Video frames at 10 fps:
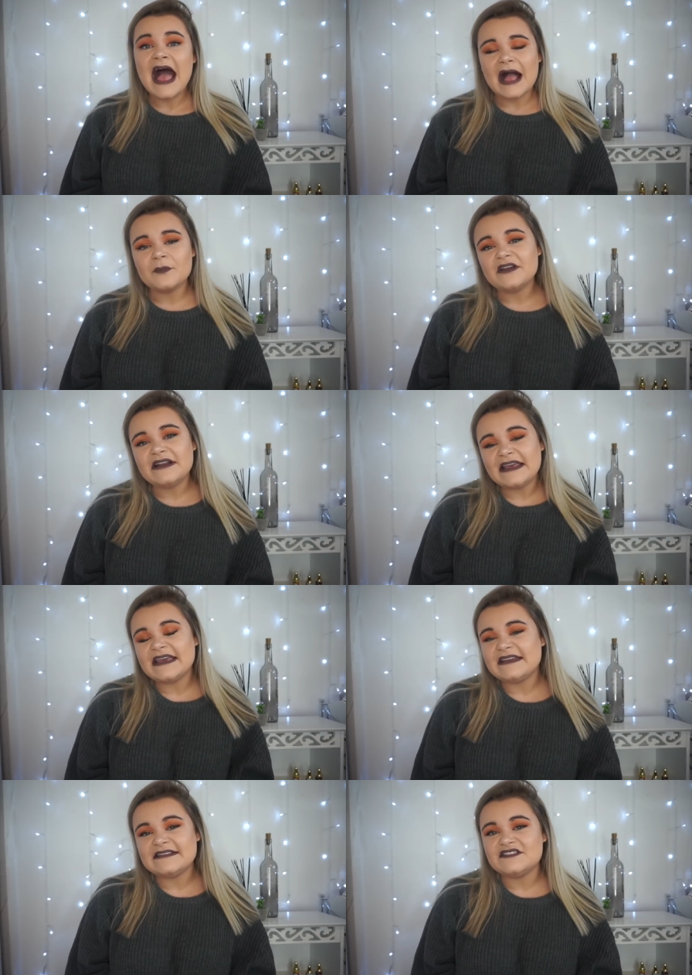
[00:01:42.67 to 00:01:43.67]
I'm gonna link
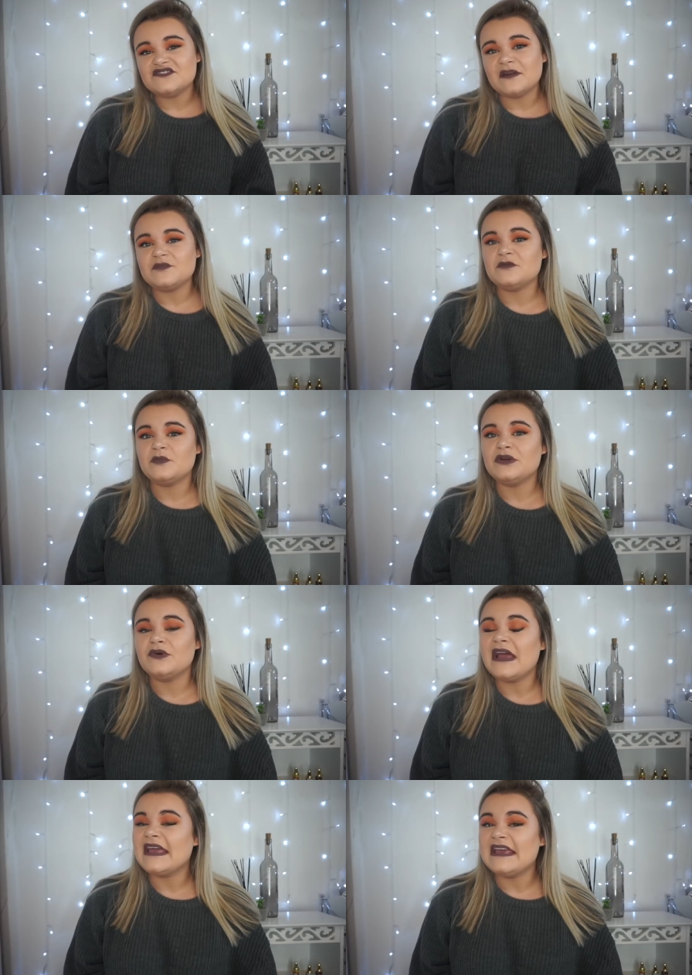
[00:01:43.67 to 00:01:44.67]
it in the description
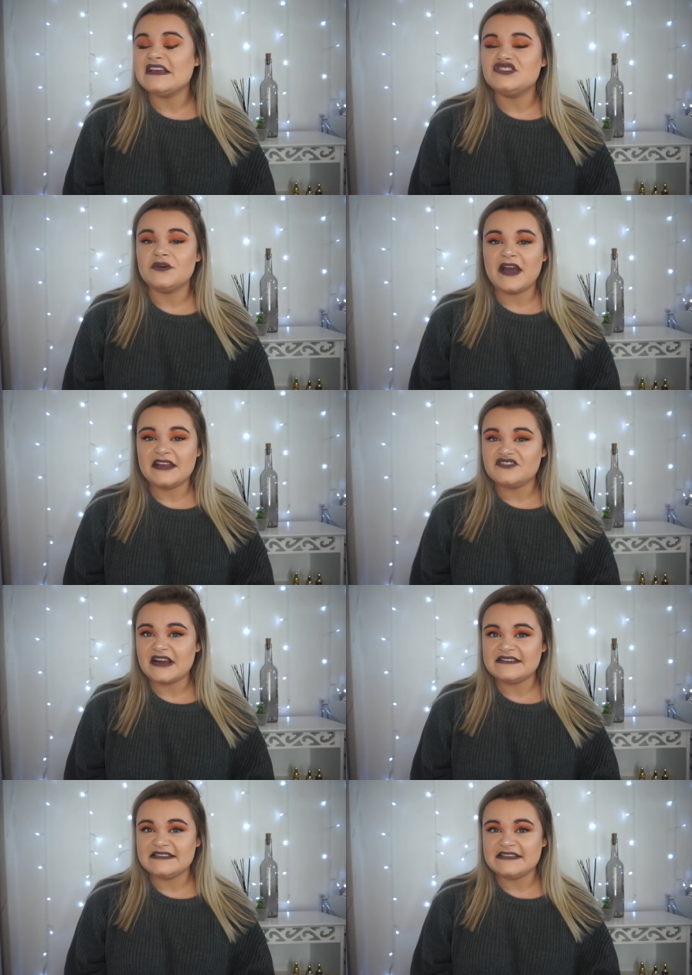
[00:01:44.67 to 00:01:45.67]
below in case you are
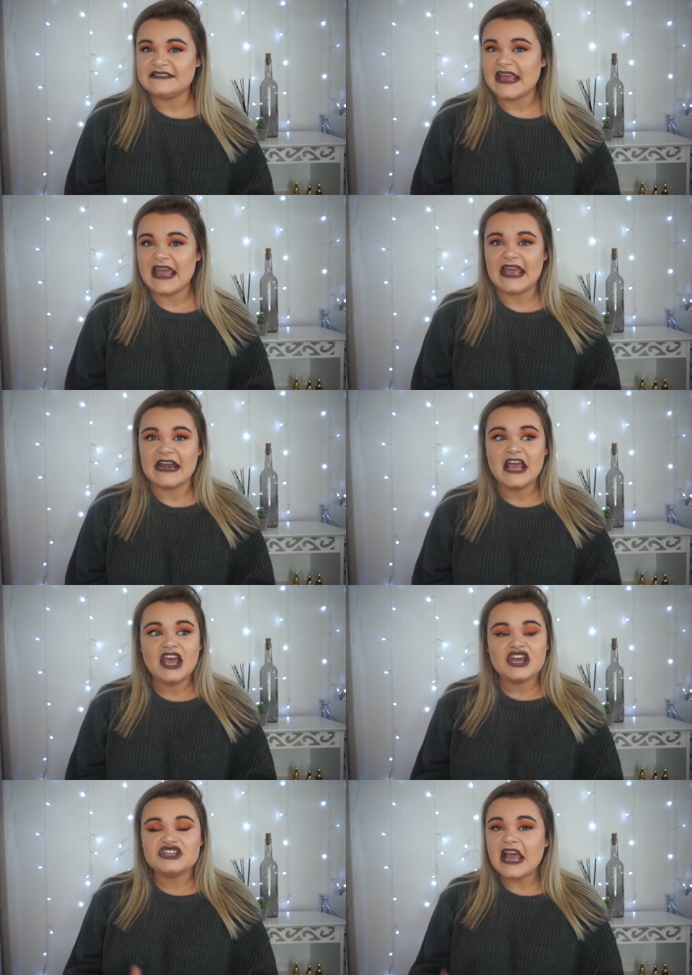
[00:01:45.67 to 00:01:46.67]
interested in
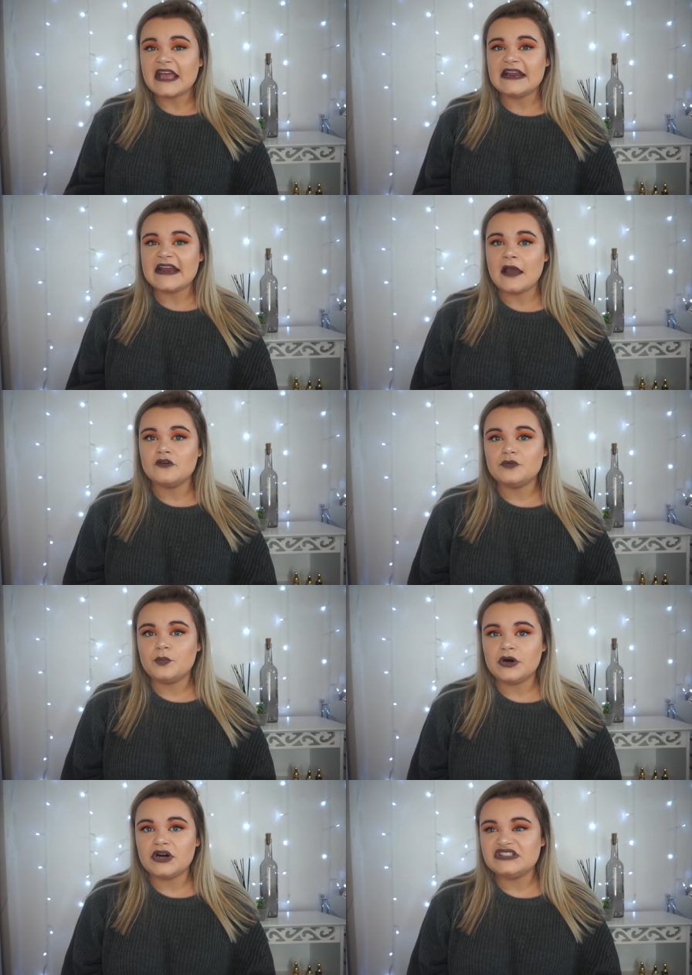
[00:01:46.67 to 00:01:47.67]
checking it out.
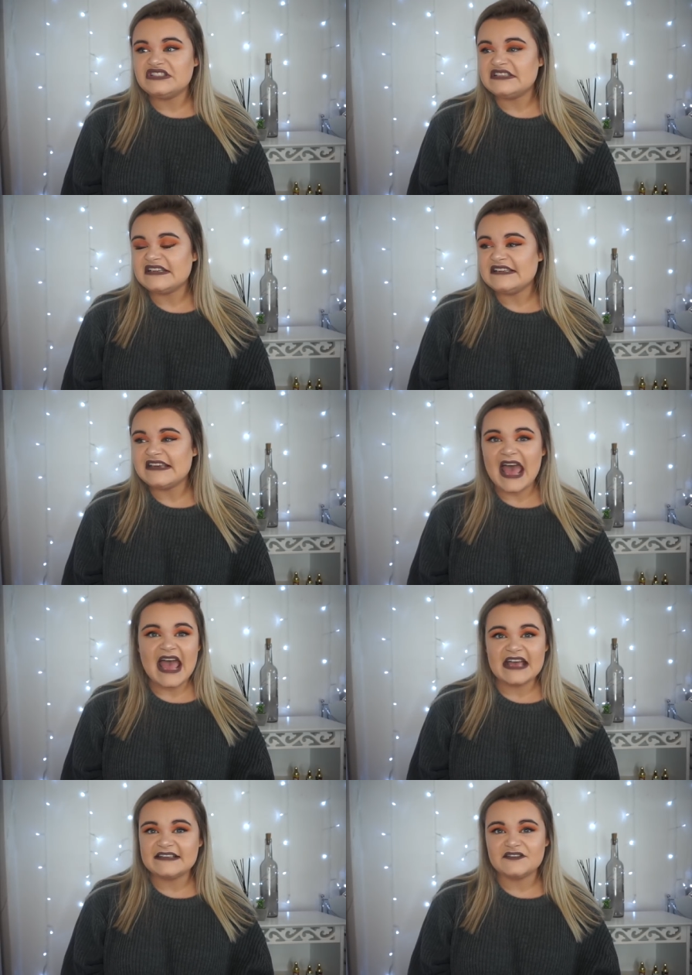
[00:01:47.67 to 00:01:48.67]
But
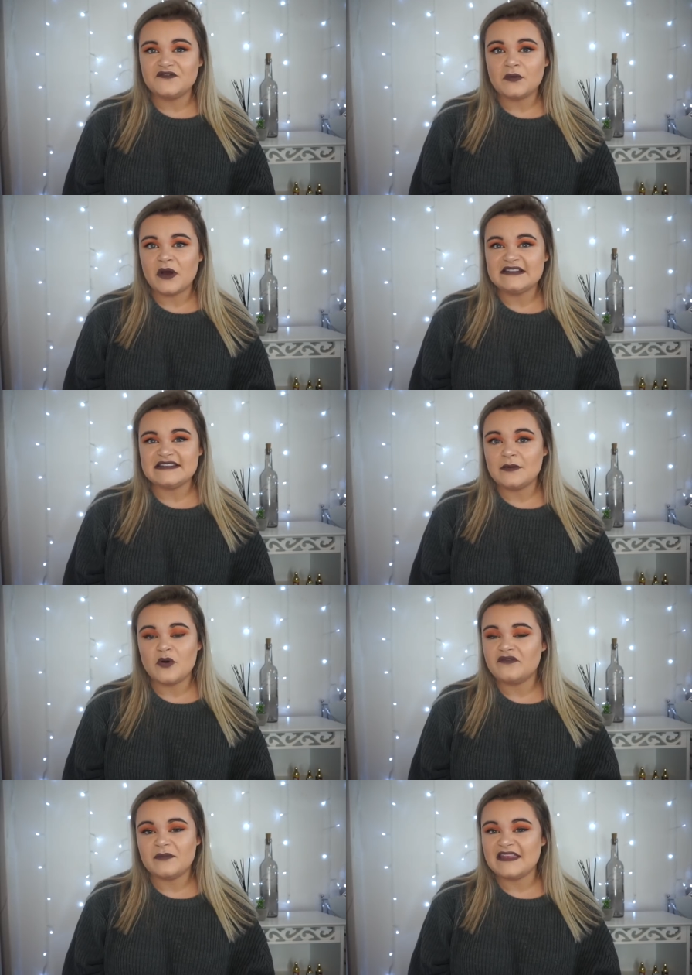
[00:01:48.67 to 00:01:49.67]
yeah, so if you want to see
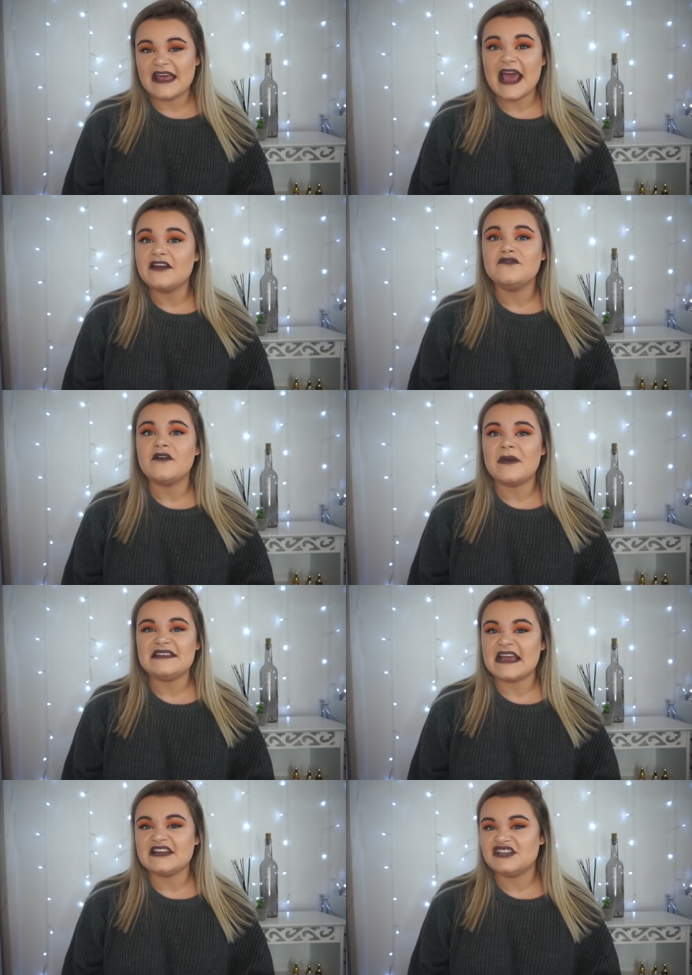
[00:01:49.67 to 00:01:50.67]
more of me, then head over to my
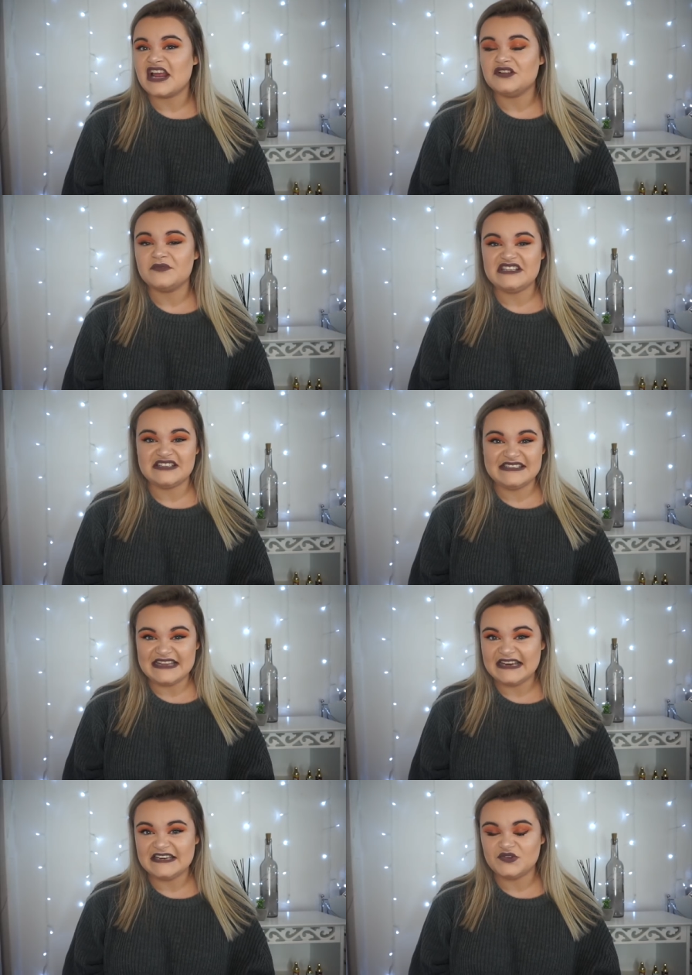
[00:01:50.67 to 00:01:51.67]
second channel, which is
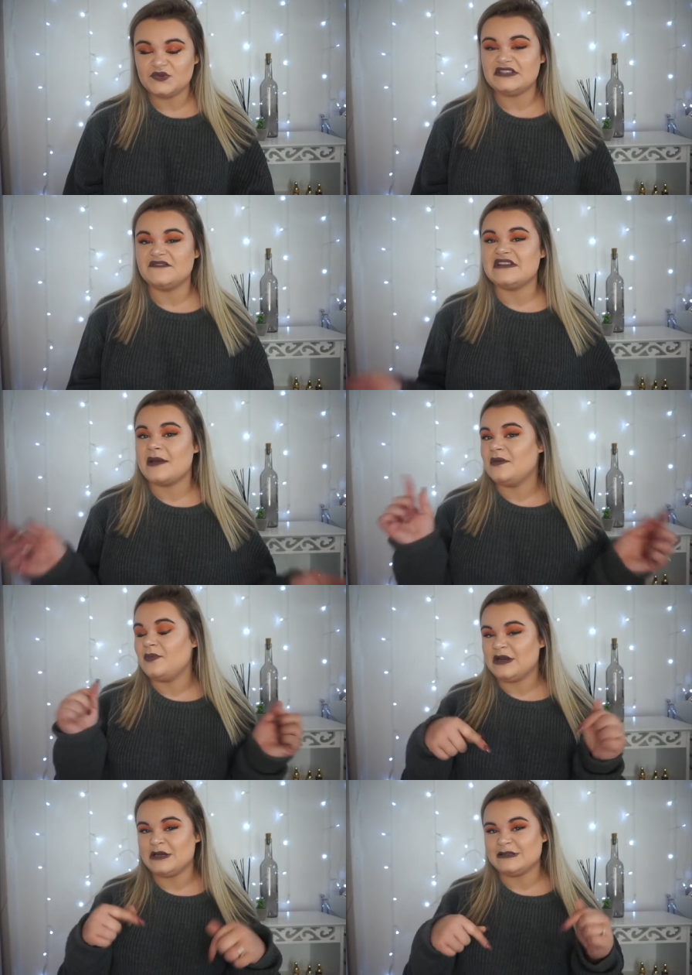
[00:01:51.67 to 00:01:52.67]
Daily Dose of Demi,
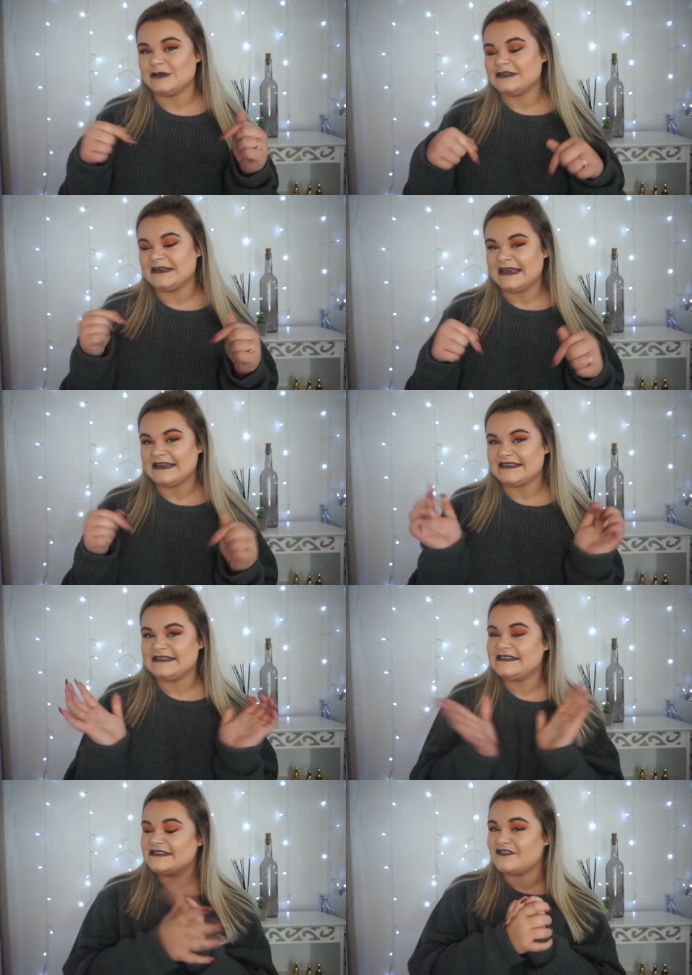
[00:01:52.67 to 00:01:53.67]
but it is also linked in
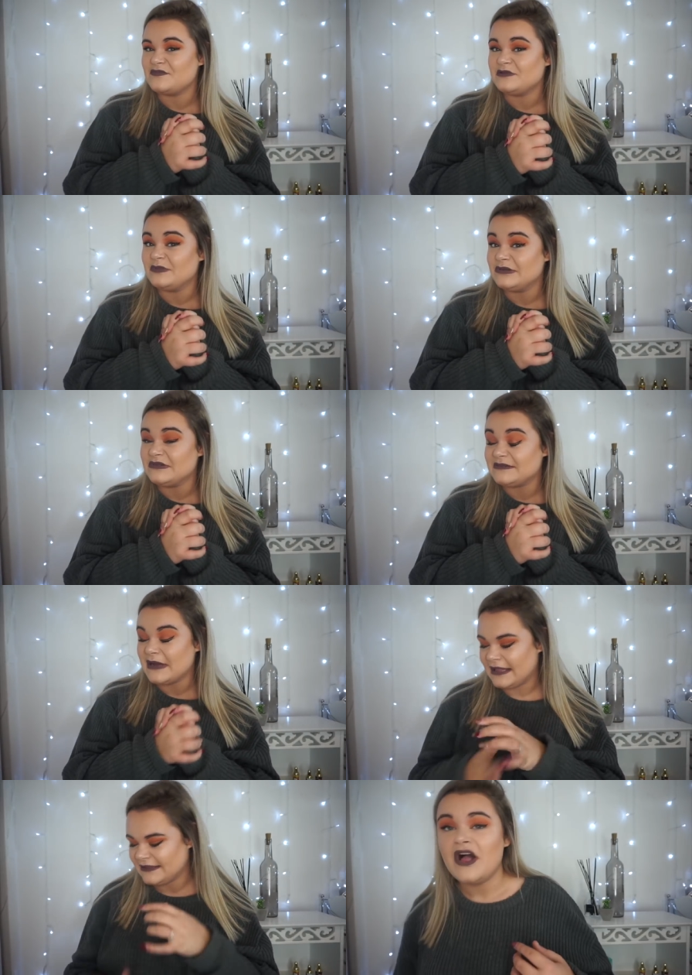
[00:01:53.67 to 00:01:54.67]
the description below as well.